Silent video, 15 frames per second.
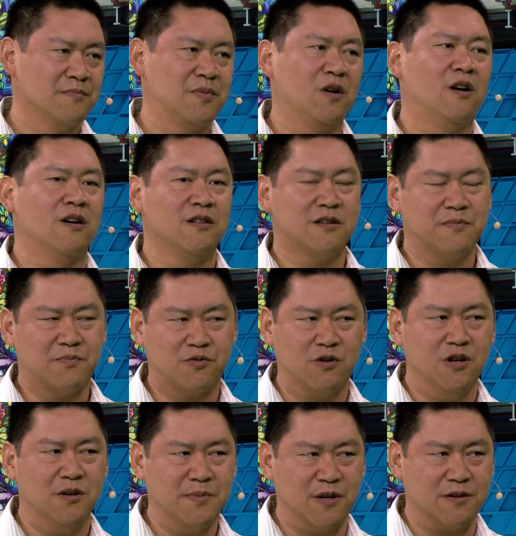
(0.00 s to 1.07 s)
But all our
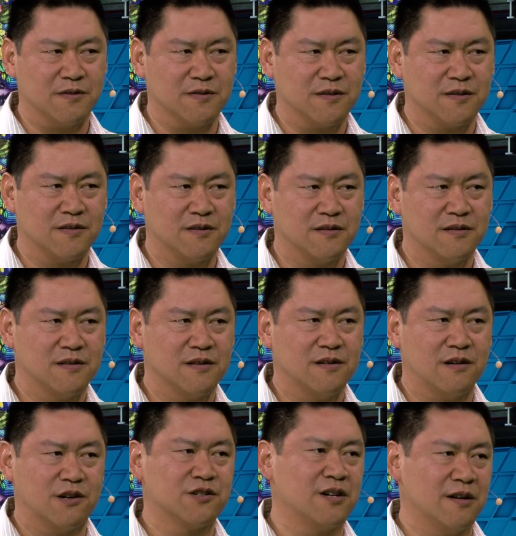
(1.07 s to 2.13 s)
promos
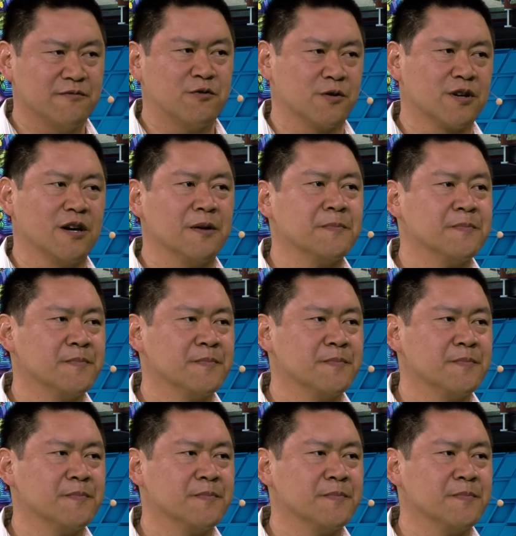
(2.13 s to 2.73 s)
are shot in 4K.